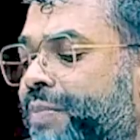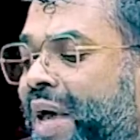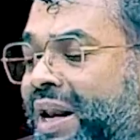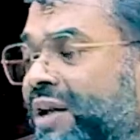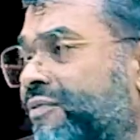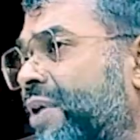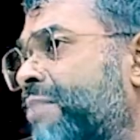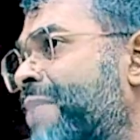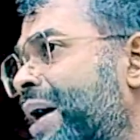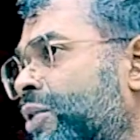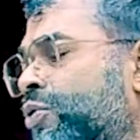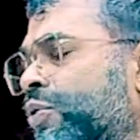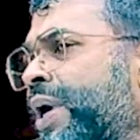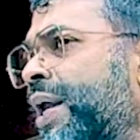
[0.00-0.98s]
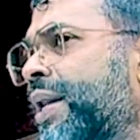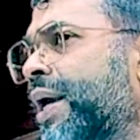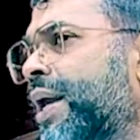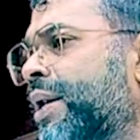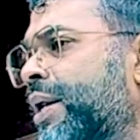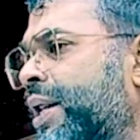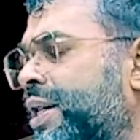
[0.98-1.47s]
and it went back to
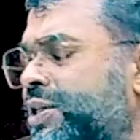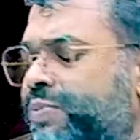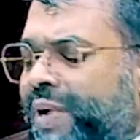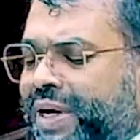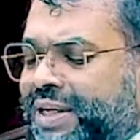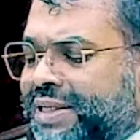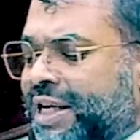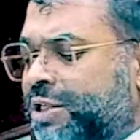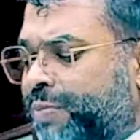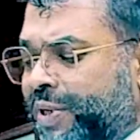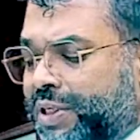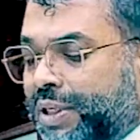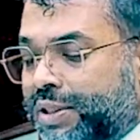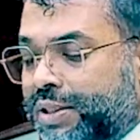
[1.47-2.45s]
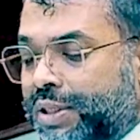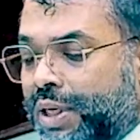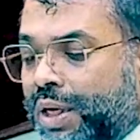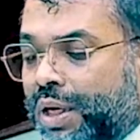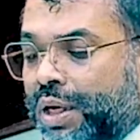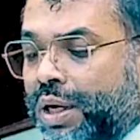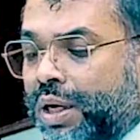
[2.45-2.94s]
KDN. It's very suspicious.
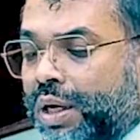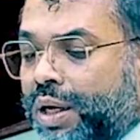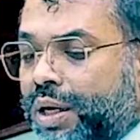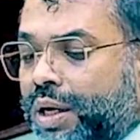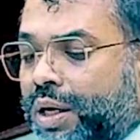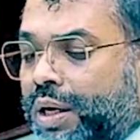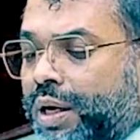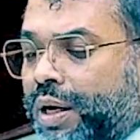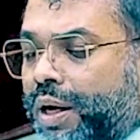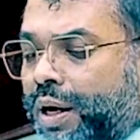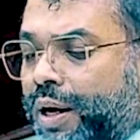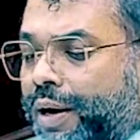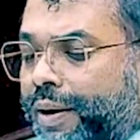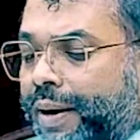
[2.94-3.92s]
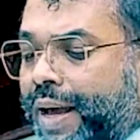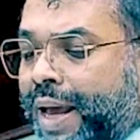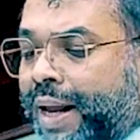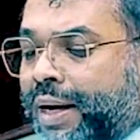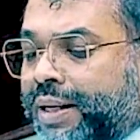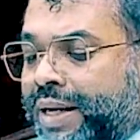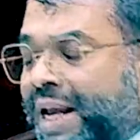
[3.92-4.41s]

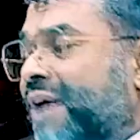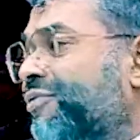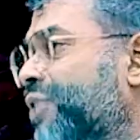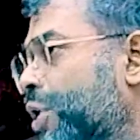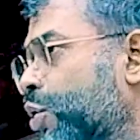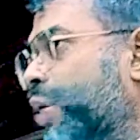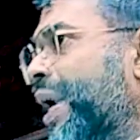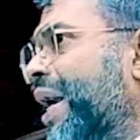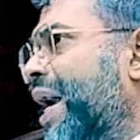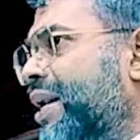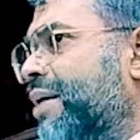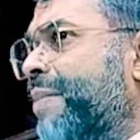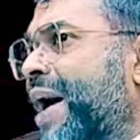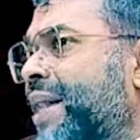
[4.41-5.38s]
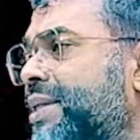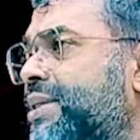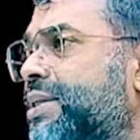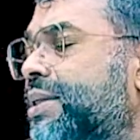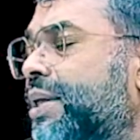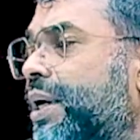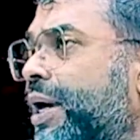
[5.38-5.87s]
And then after looking at the
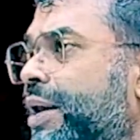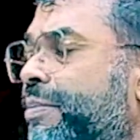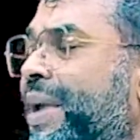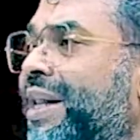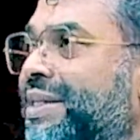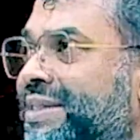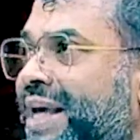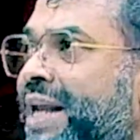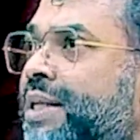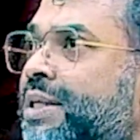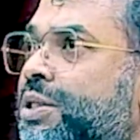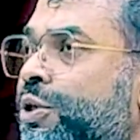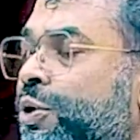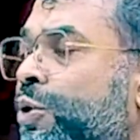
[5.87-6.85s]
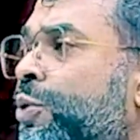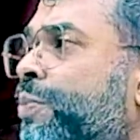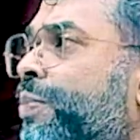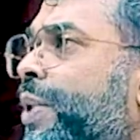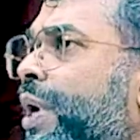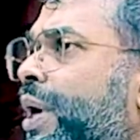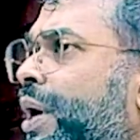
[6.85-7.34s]
maths, it made sense.
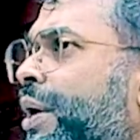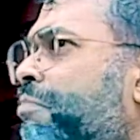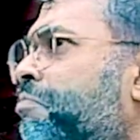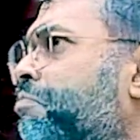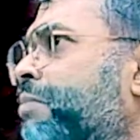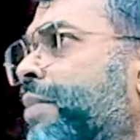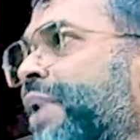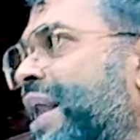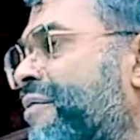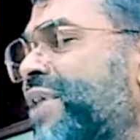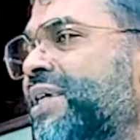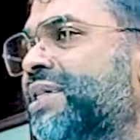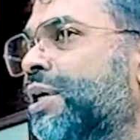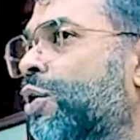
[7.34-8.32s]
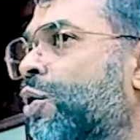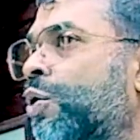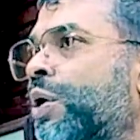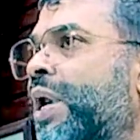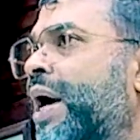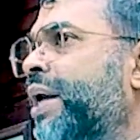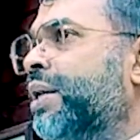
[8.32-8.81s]
Levies alone
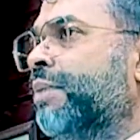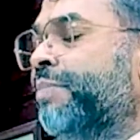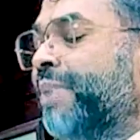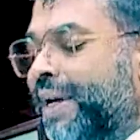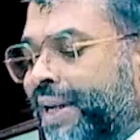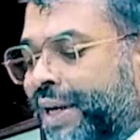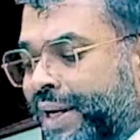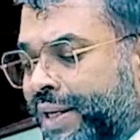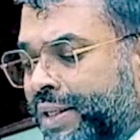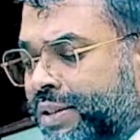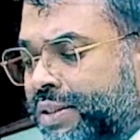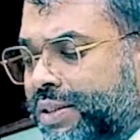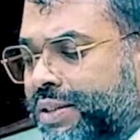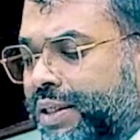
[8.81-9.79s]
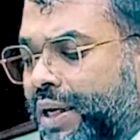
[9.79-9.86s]
are in the billions,